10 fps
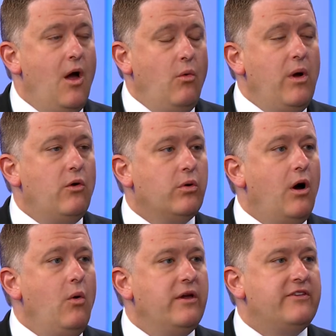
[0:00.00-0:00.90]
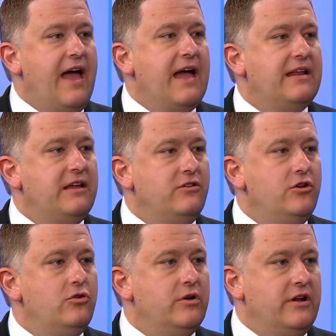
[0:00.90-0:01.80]
Well, we're always adding
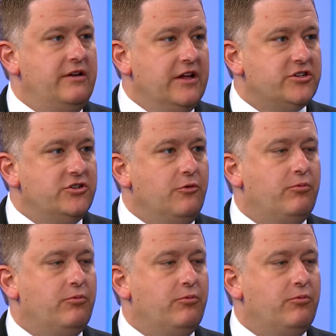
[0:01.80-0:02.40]
new and additional